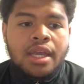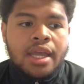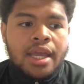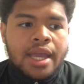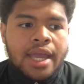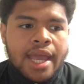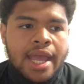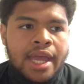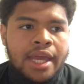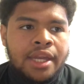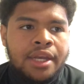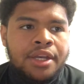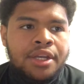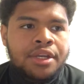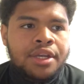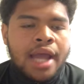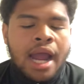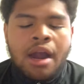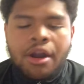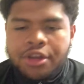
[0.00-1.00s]

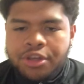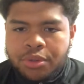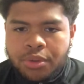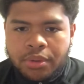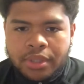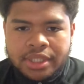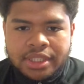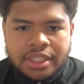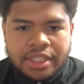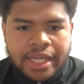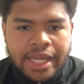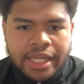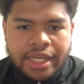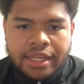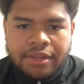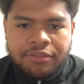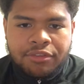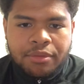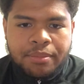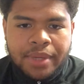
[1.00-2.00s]
And how are you going to gain
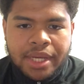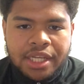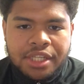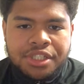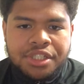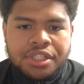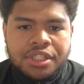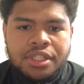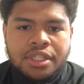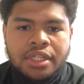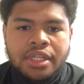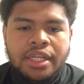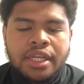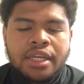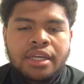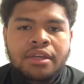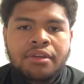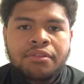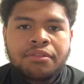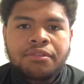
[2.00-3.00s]
information
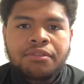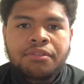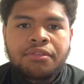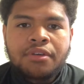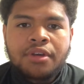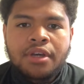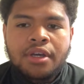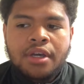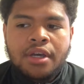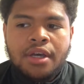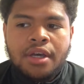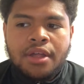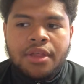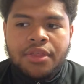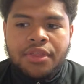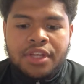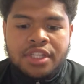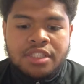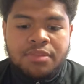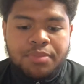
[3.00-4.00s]
if
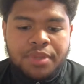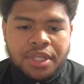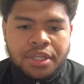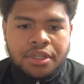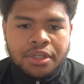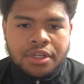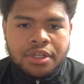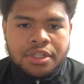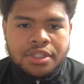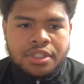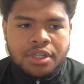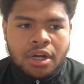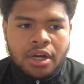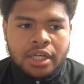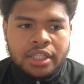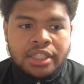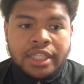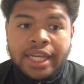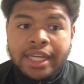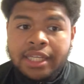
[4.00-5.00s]
the speakers
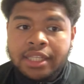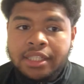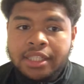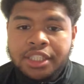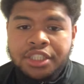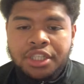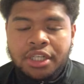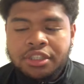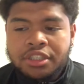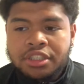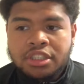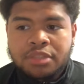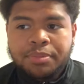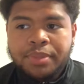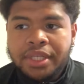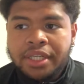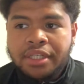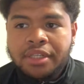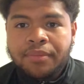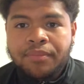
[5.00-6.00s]
aren't letting each other
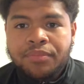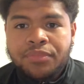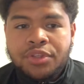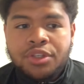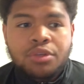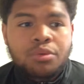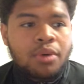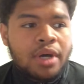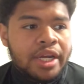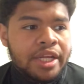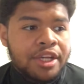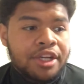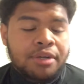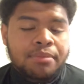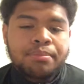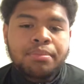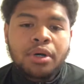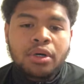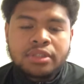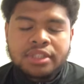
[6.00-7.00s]
speak? You want to hear
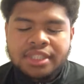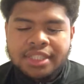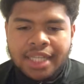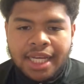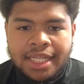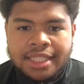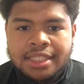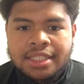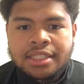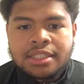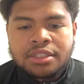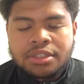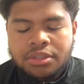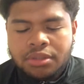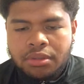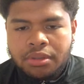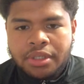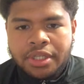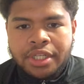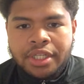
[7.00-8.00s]
both sides of the
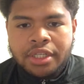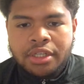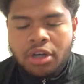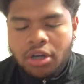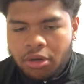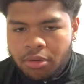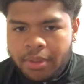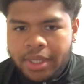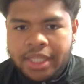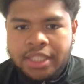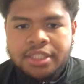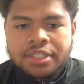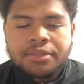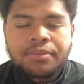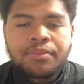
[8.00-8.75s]
story, always.